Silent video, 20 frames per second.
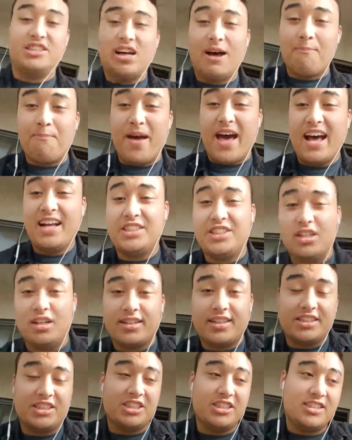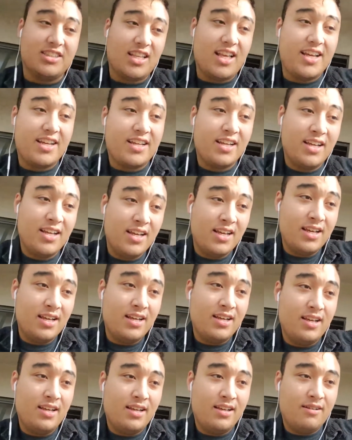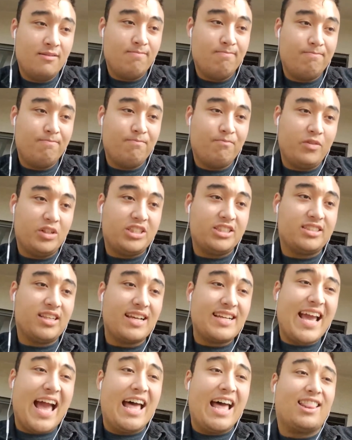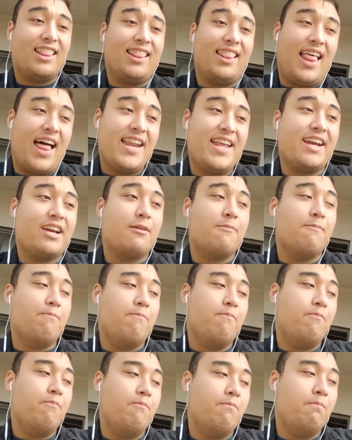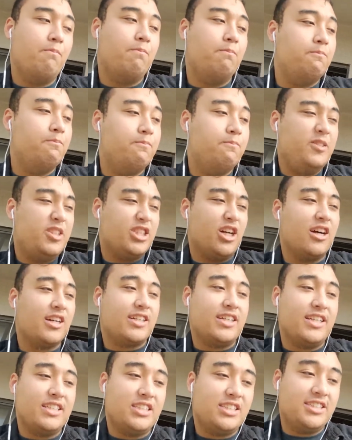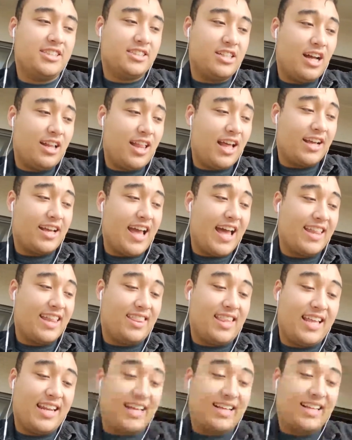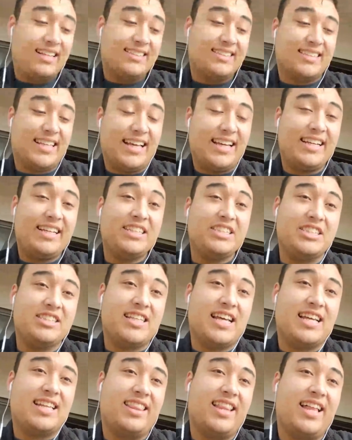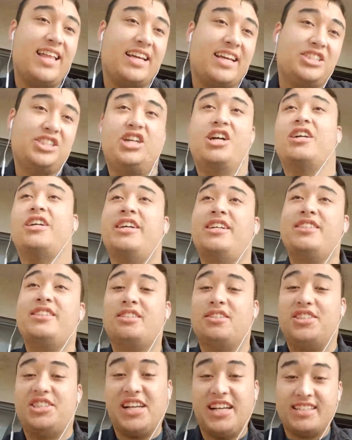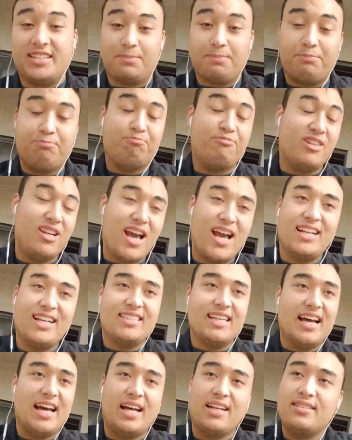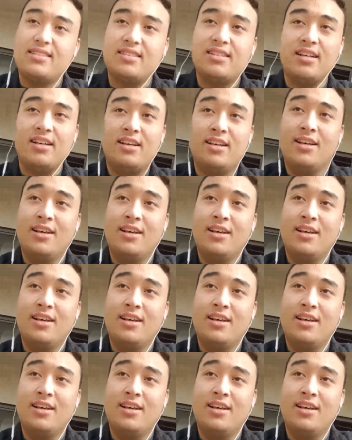not bad chunky. She's like athletic chunky. She's not like athletic skinny. She's athletic chunky, so she has a nice ass